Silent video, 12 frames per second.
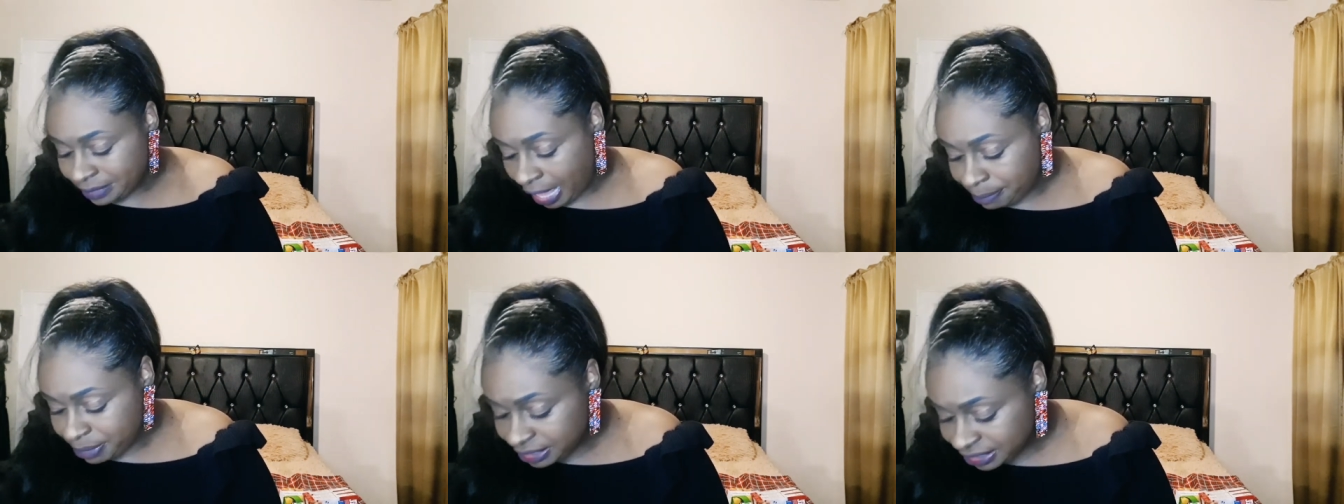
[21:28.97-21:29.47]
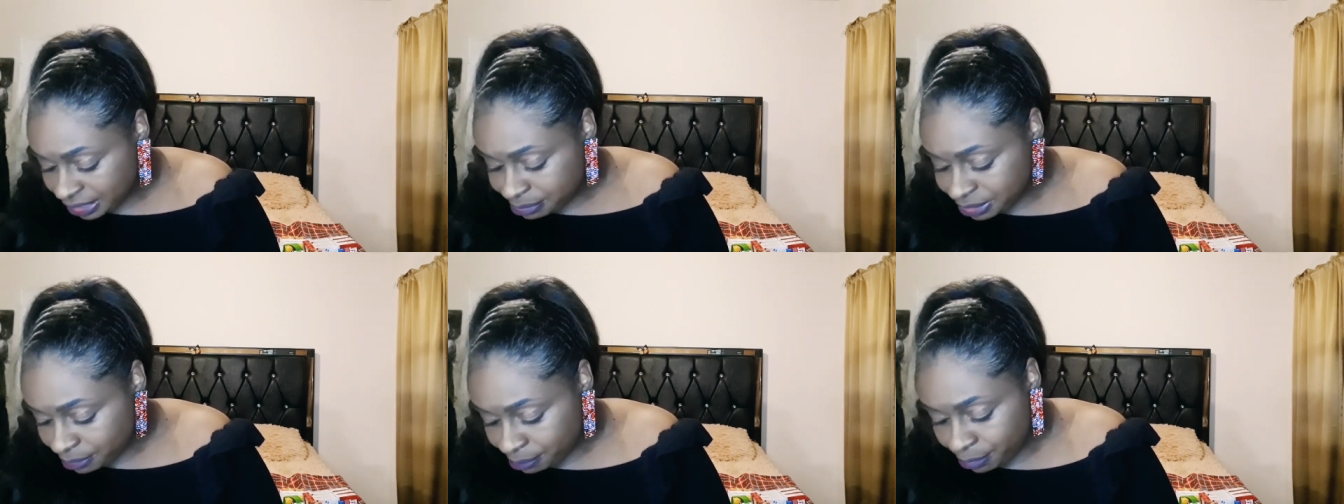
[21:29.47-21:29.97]
I picked up
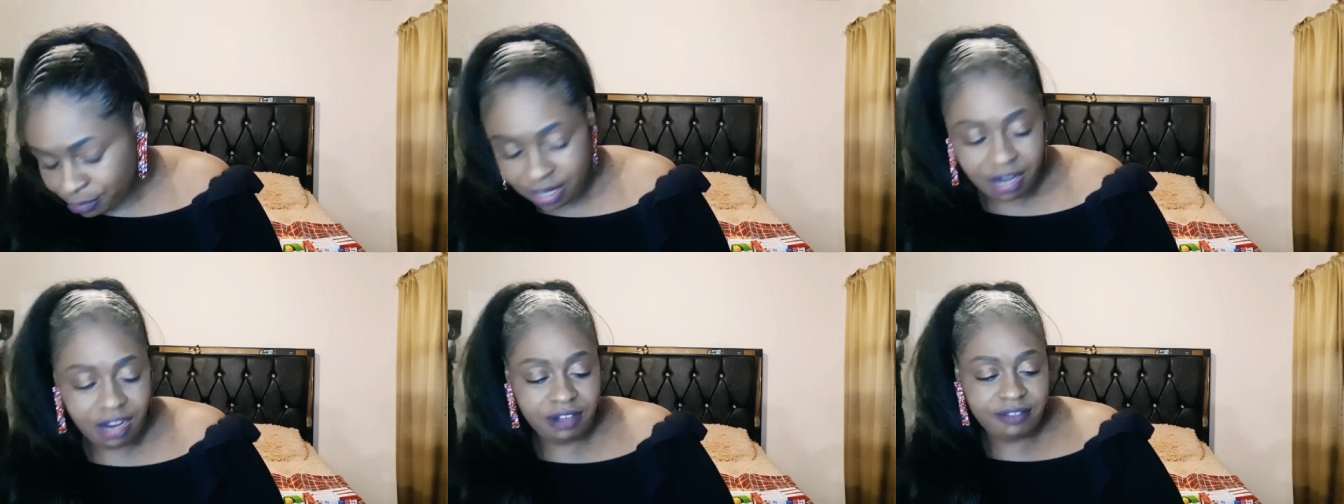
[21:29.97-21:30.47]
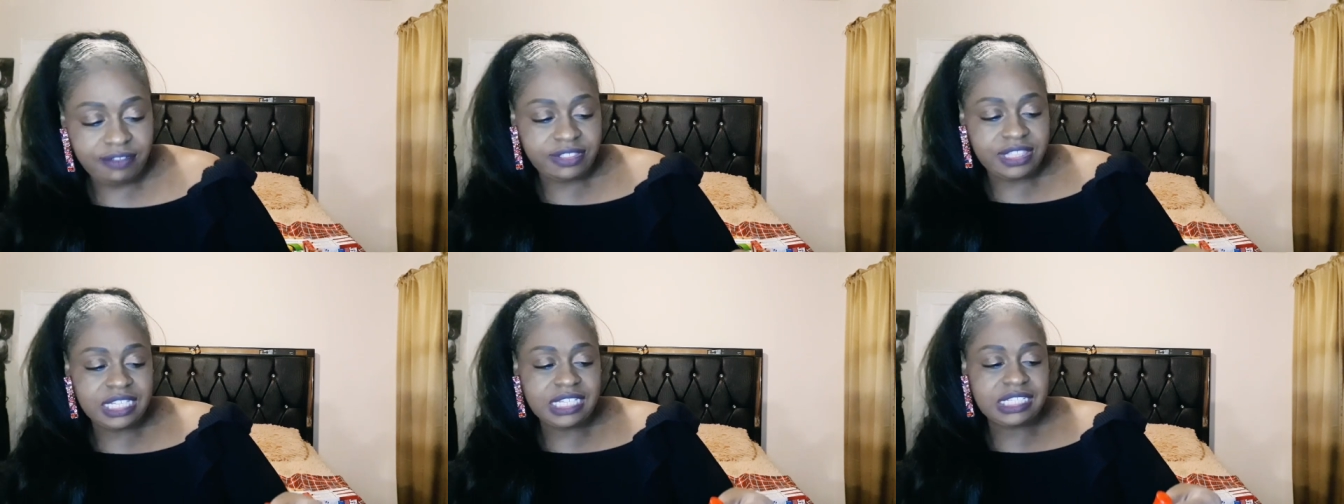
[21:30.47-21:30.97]
some more of
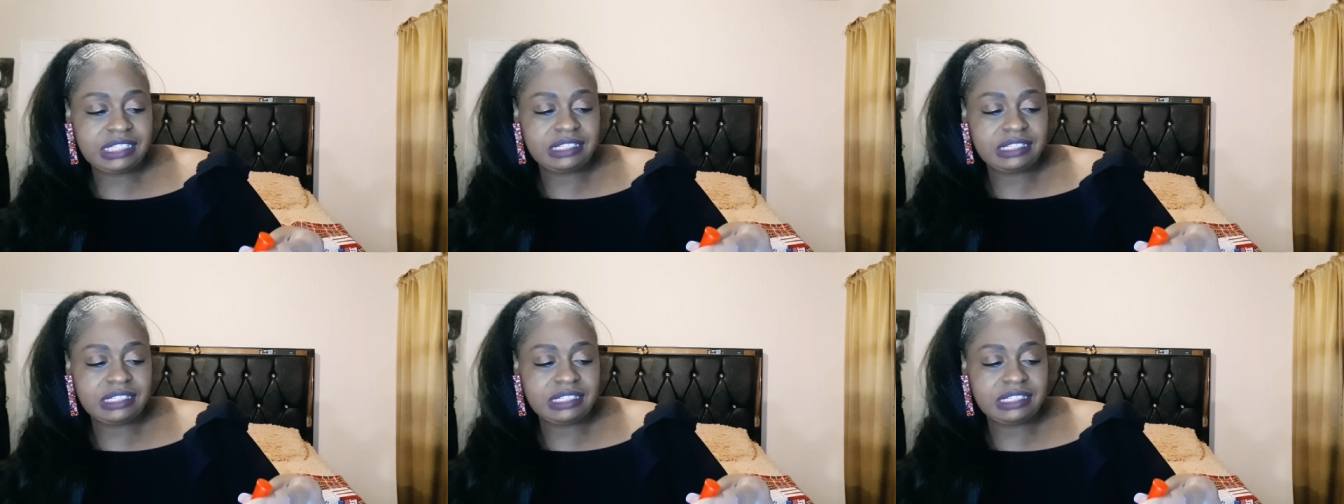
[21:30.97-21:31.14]
this.